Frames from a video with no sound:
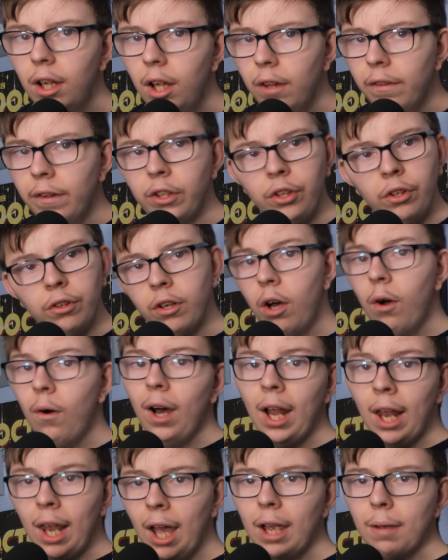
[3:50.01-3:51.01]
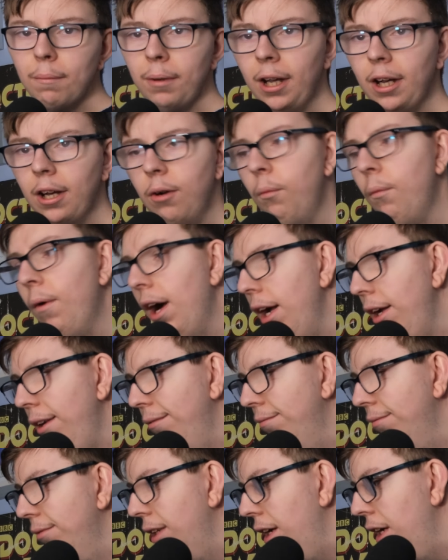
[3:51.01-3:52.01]
then you'll know I like black and white
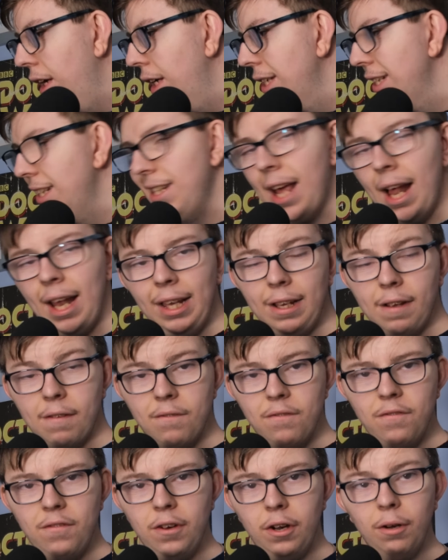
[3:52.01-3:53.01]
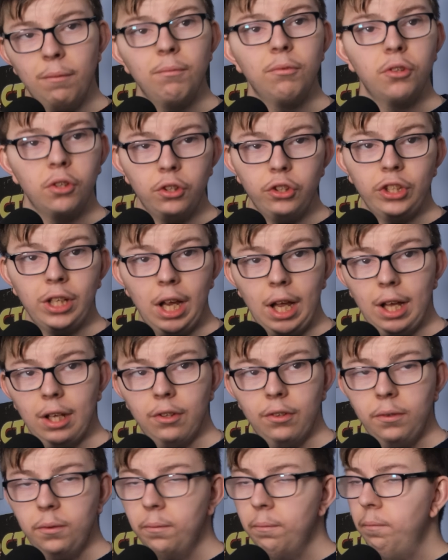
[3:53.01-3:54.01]
Italian films such
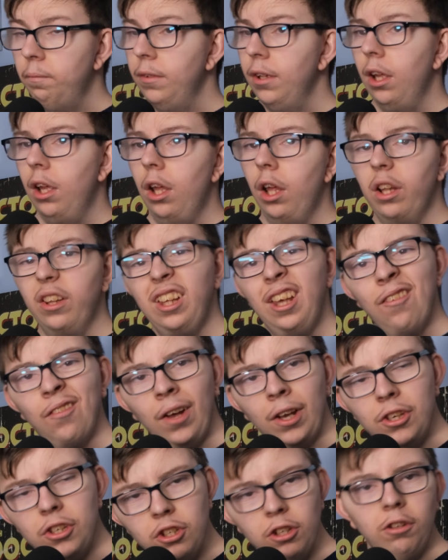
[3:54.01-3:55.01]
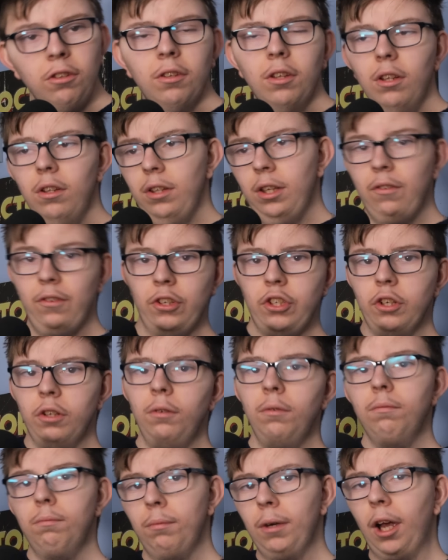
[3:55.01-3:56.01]
as The Avengers, the original,
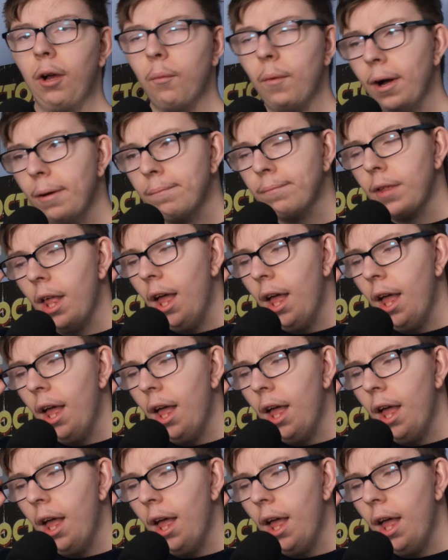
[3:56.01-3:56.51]
black and white,